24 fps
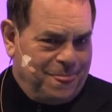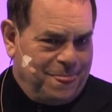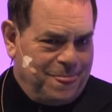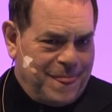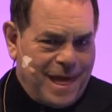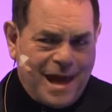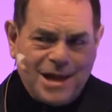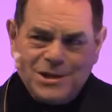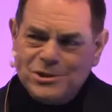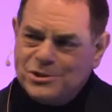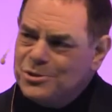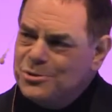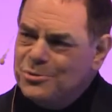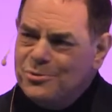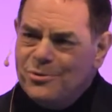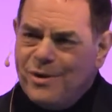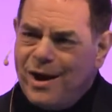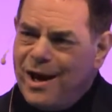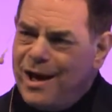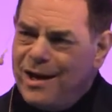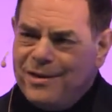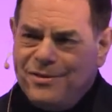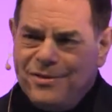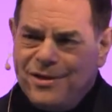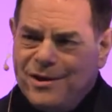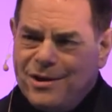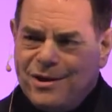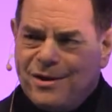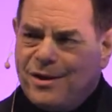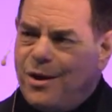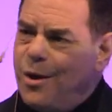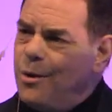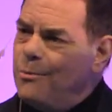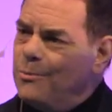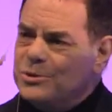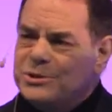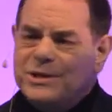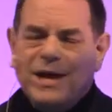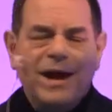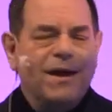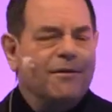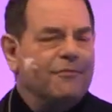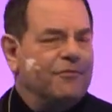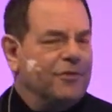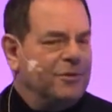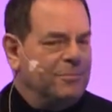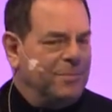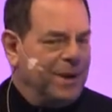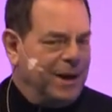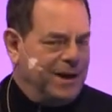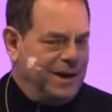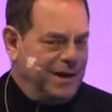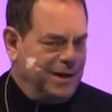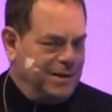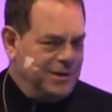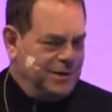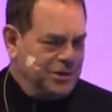That's who I think almost everybody in